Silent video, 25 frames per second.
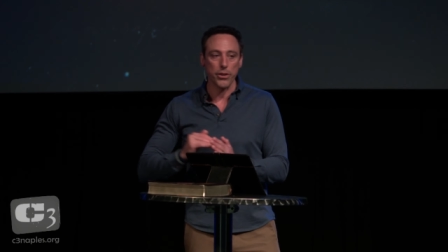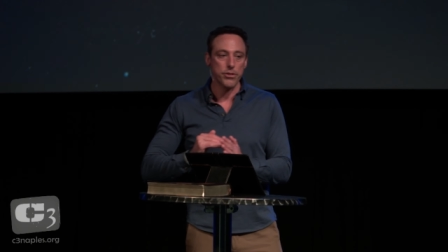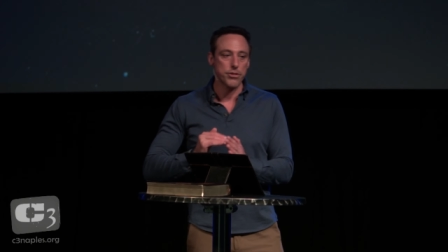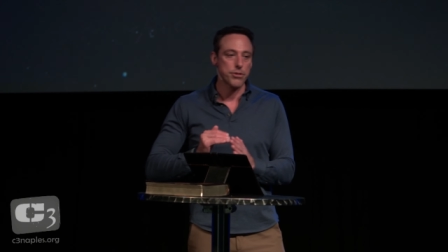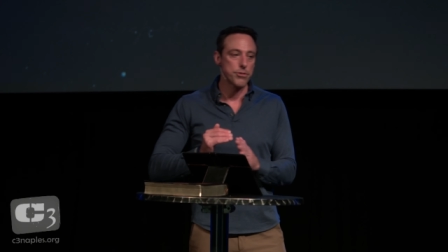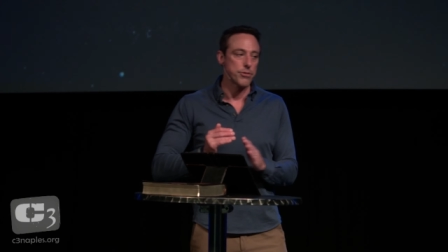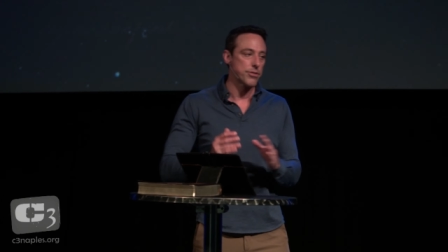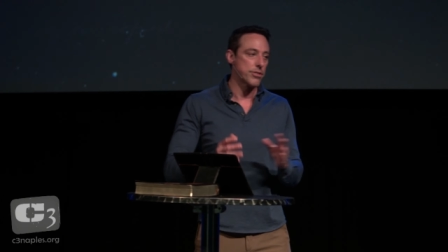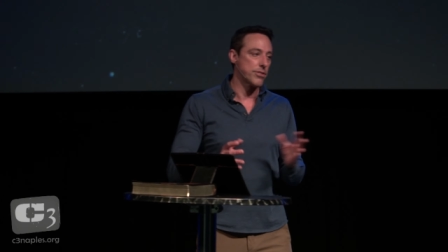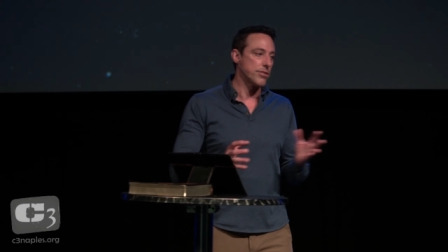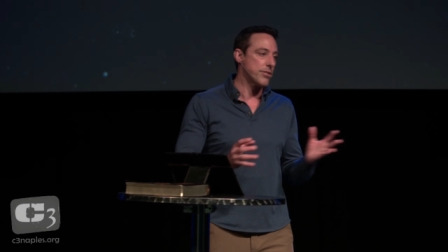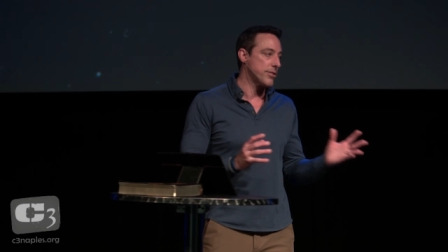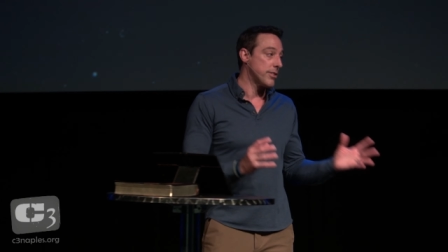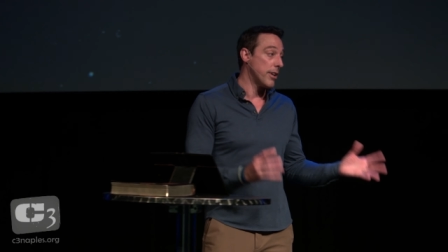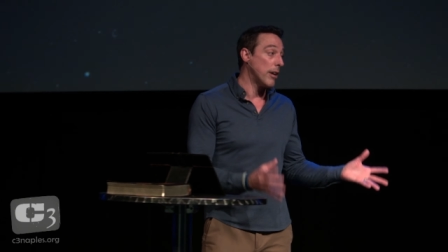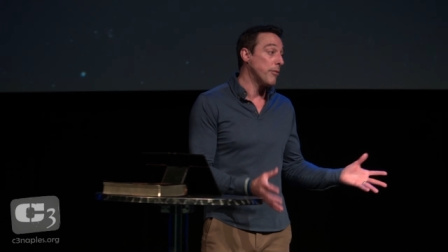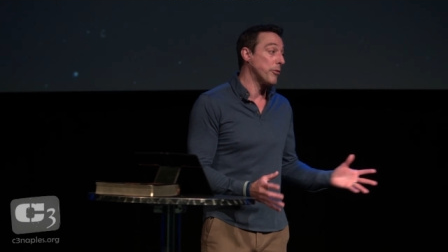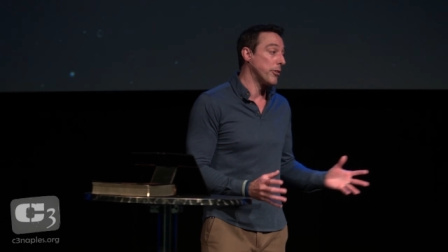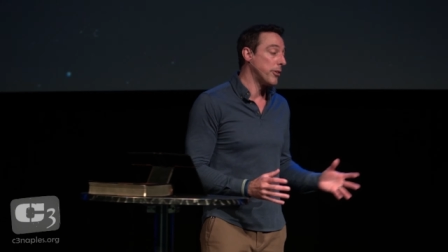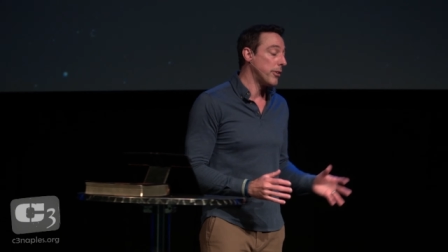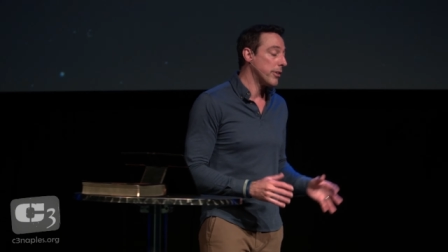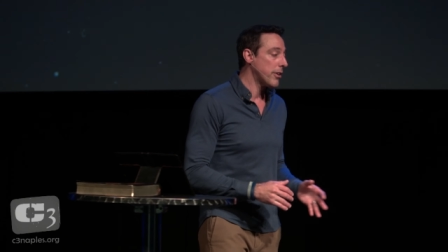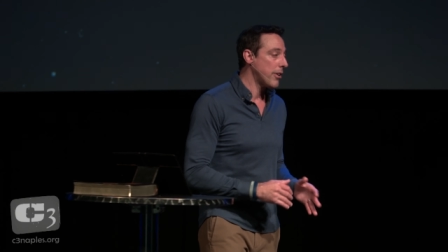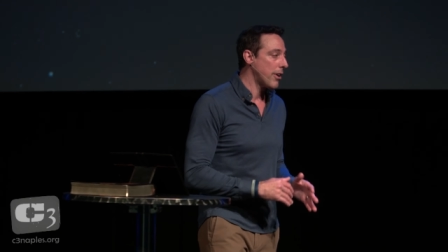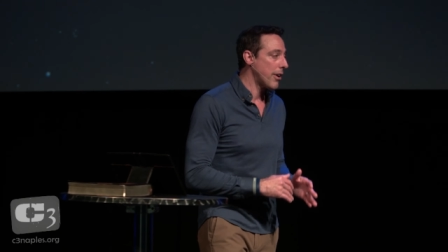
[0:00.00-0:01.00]
She was in
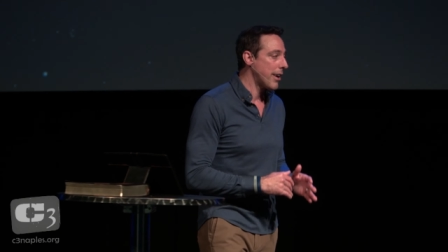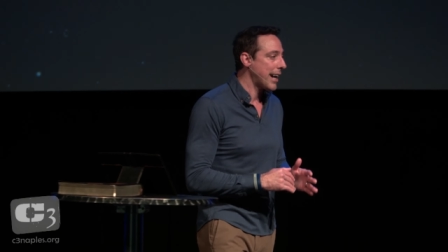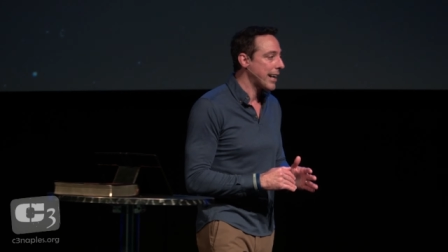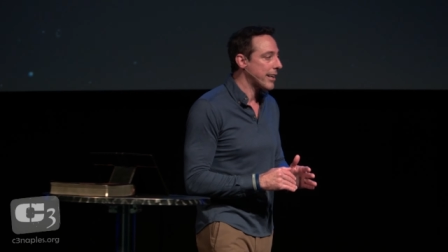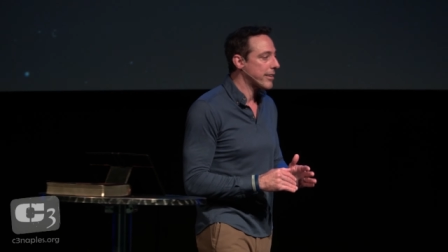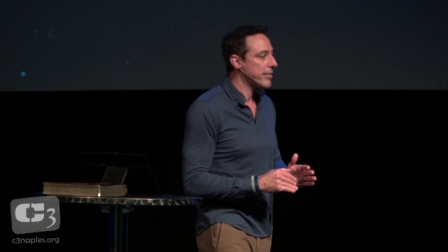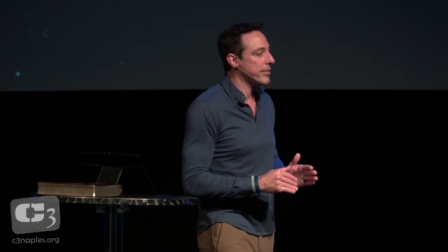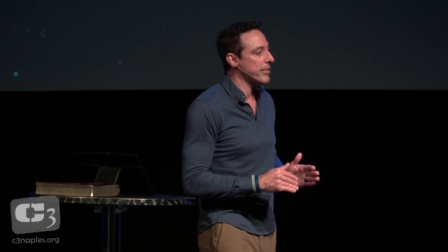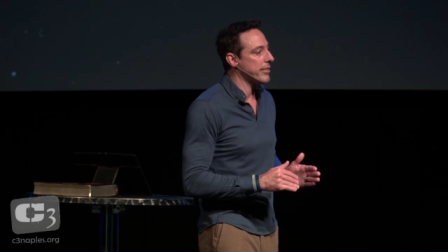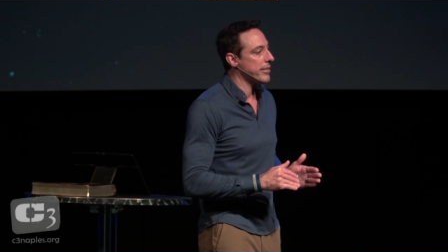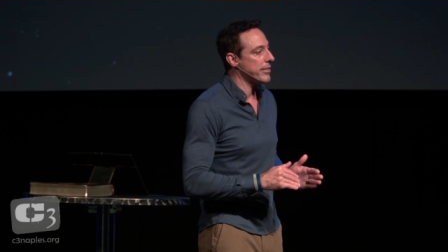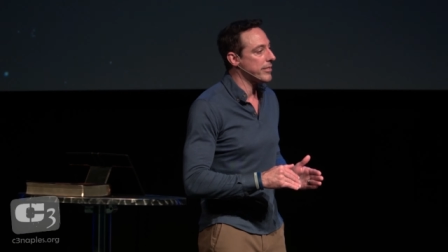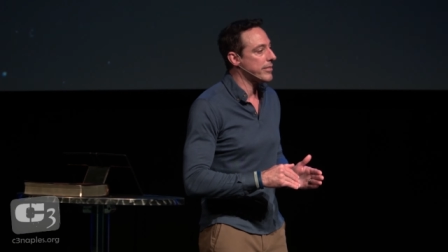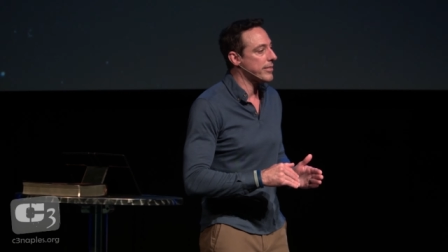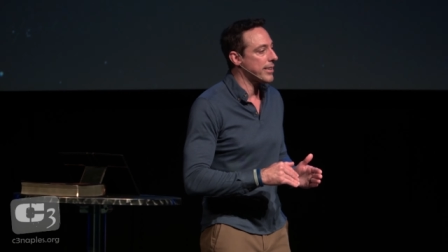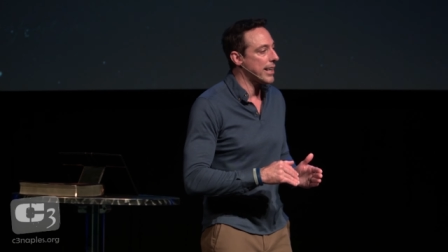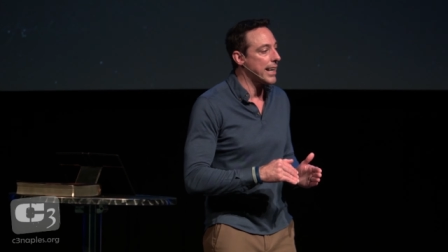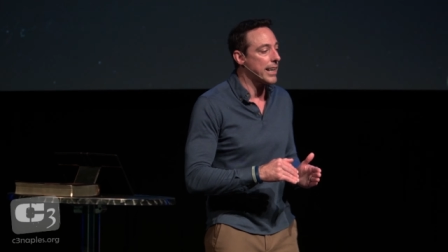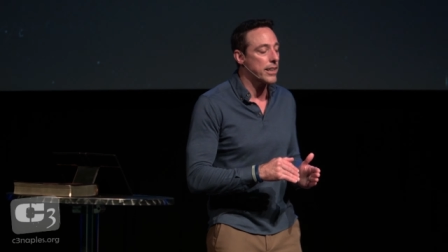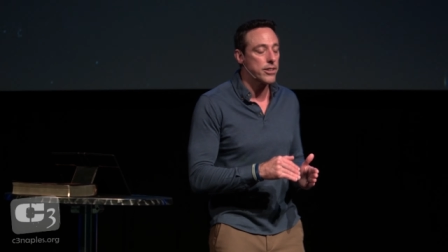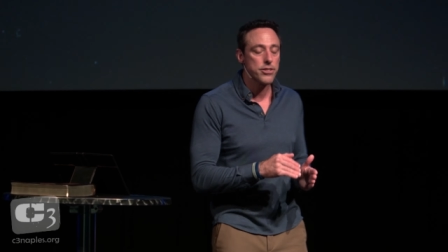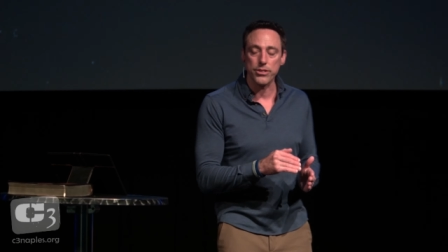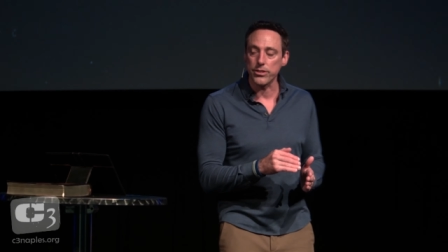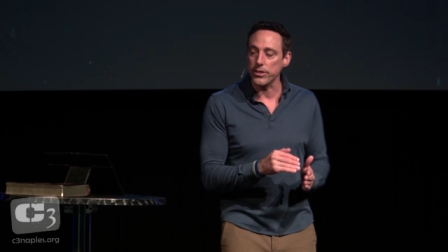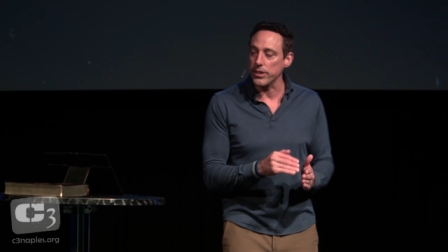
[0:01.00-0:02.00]
several car accidents,
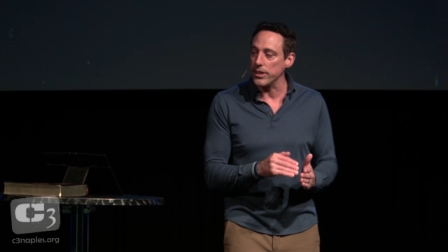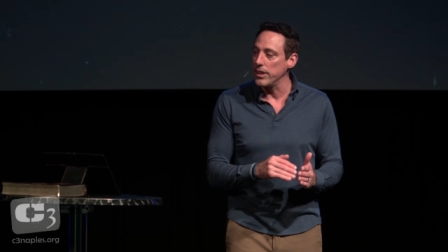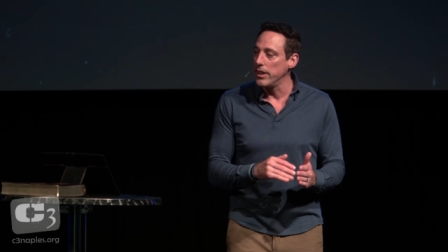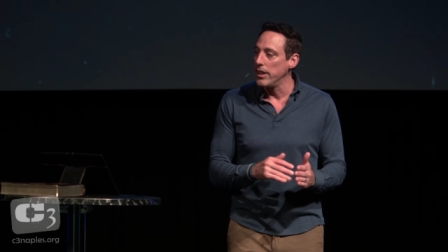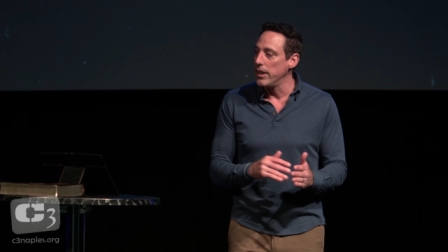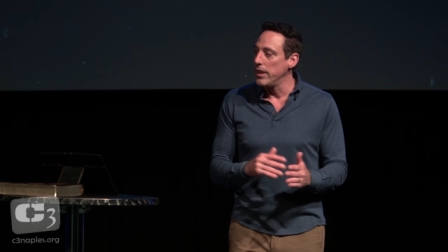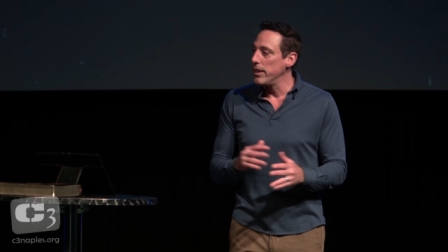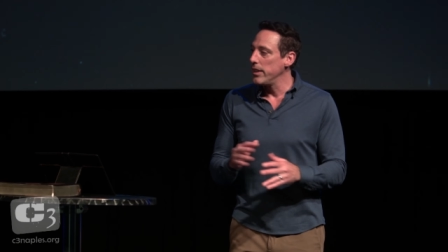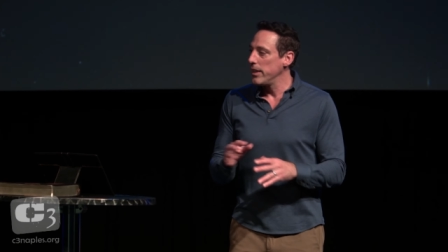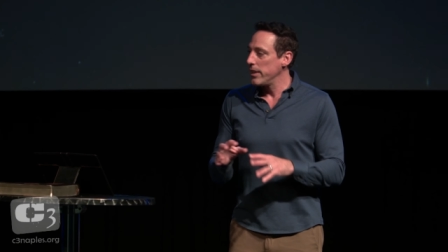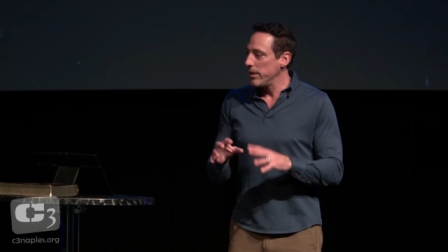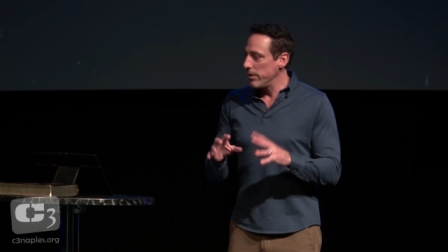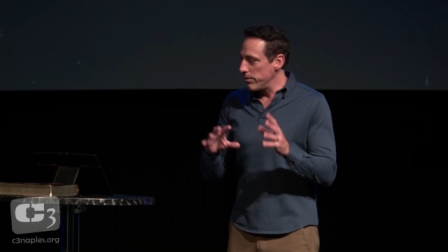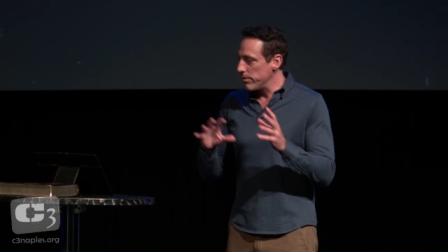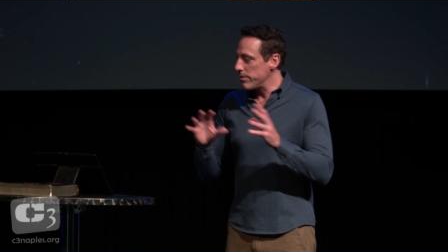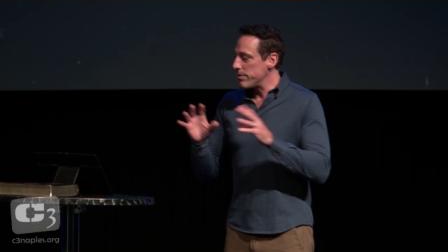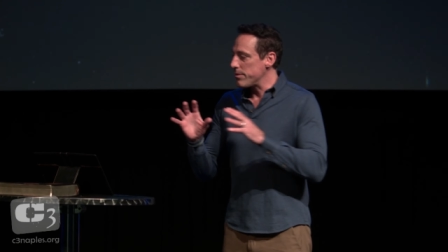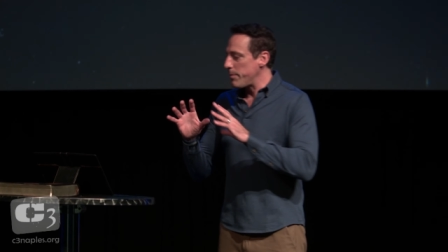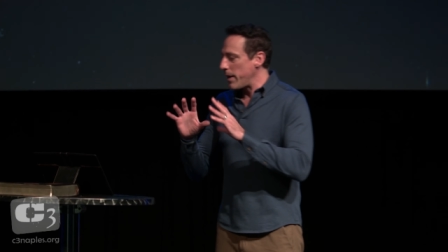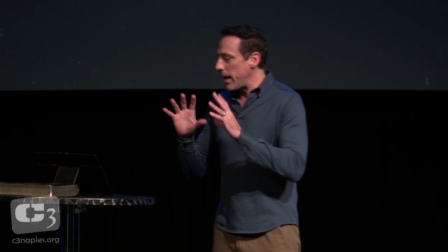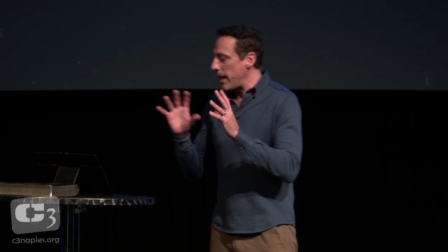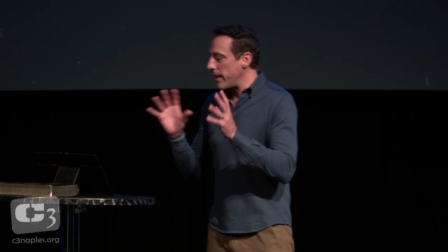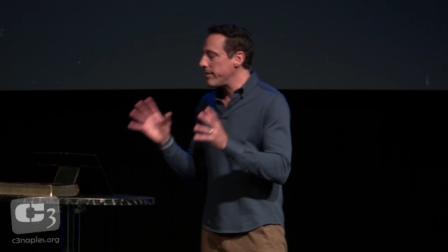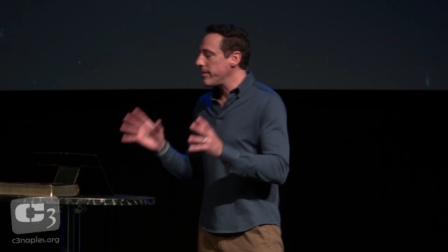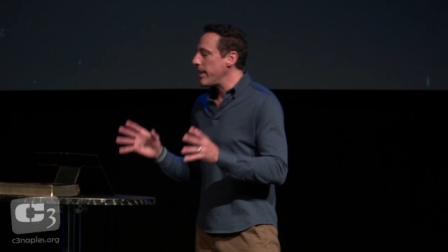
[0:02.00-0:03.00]
actually. It was a
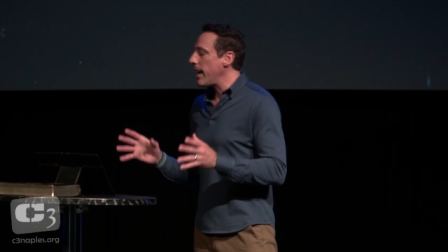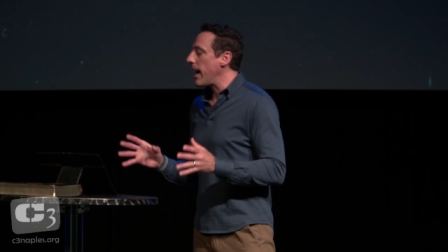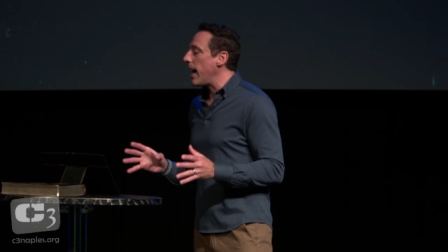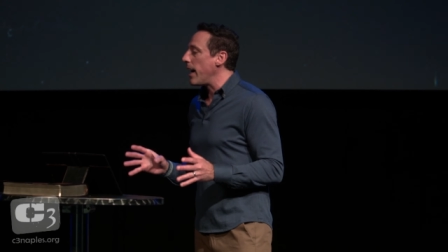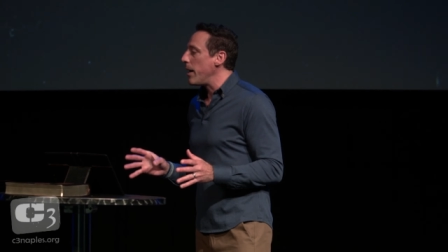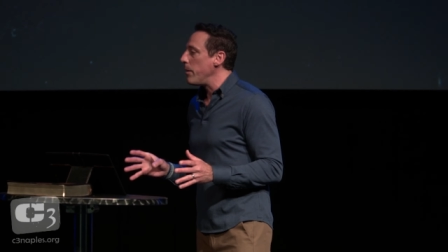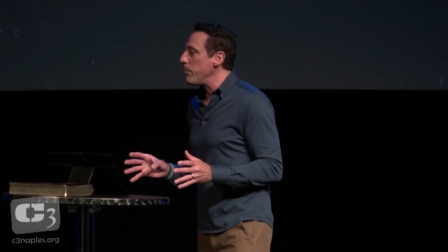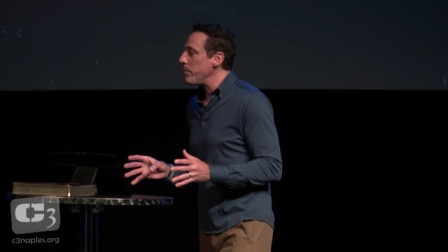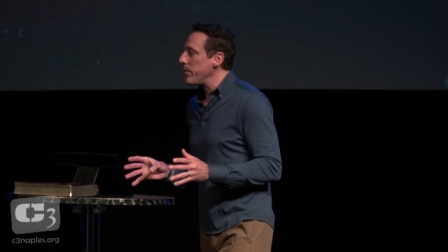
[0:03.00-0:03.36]
bad time.